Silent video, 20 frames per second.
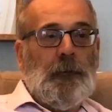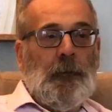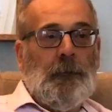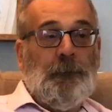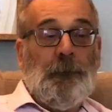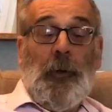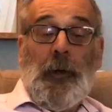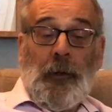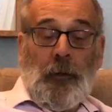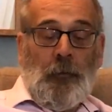
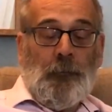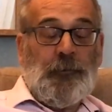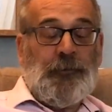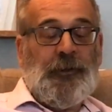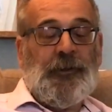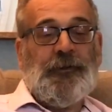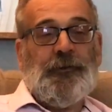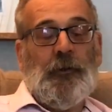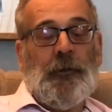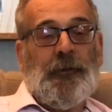of male
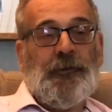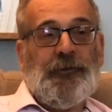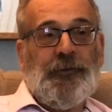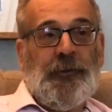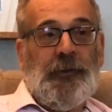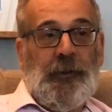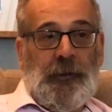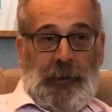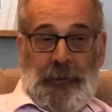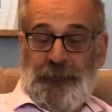
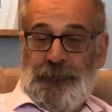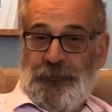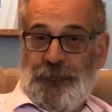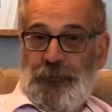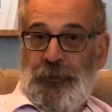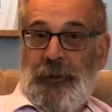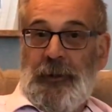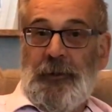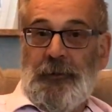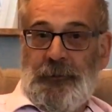homosexuality that has
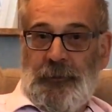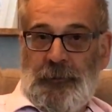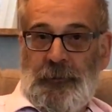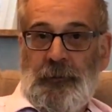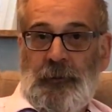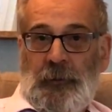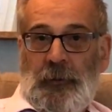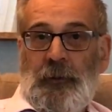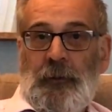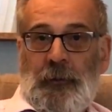triggered
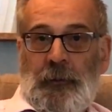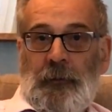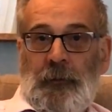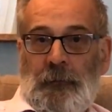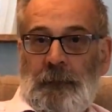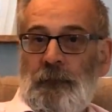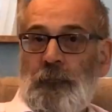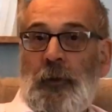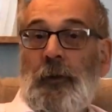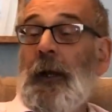a
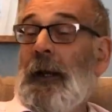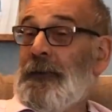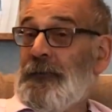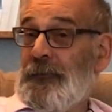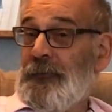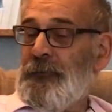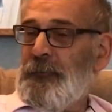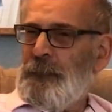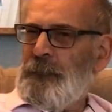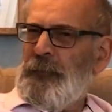well,
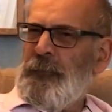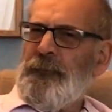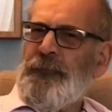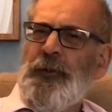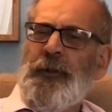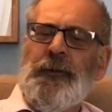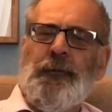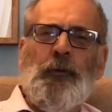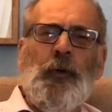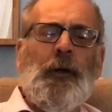actually, it's
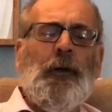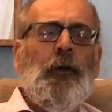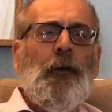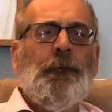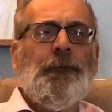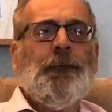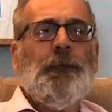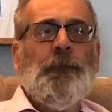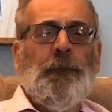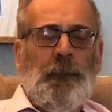triggered quite a
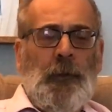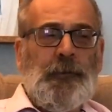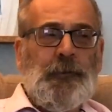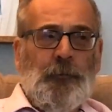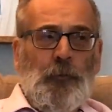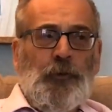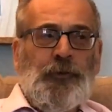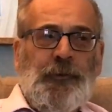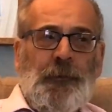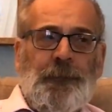lot of
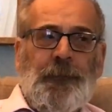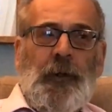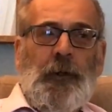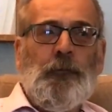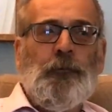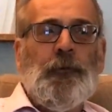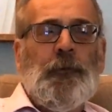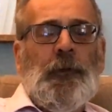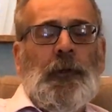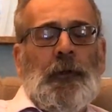much more stuff than
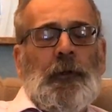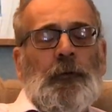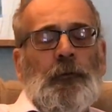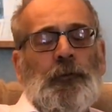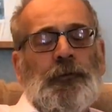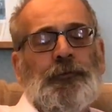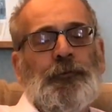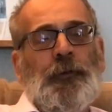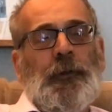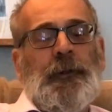I
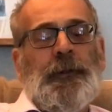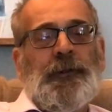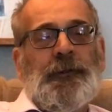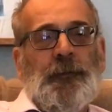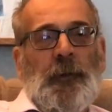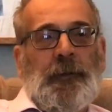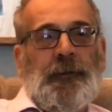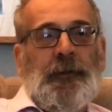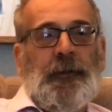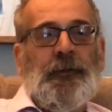was really
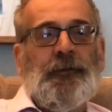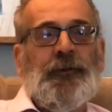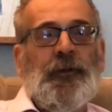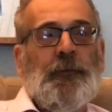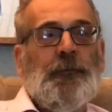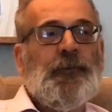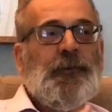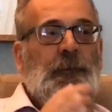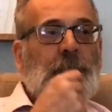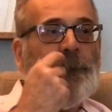expecting in
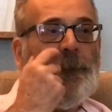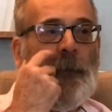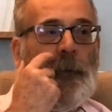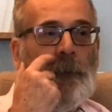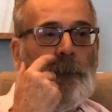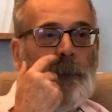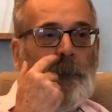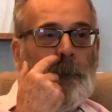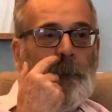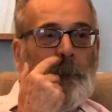terms of
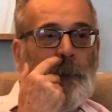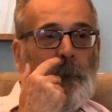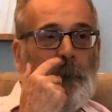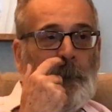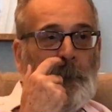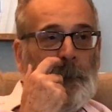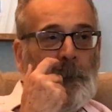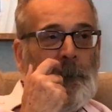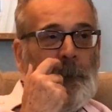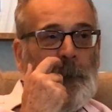um,
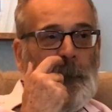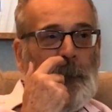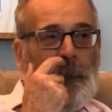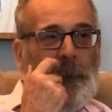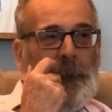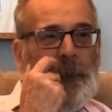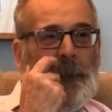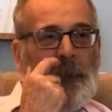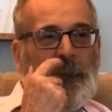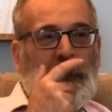
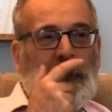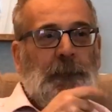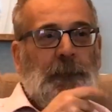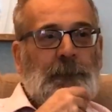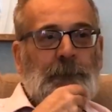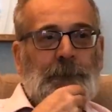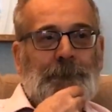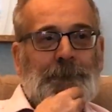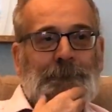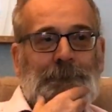you know, kind
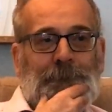of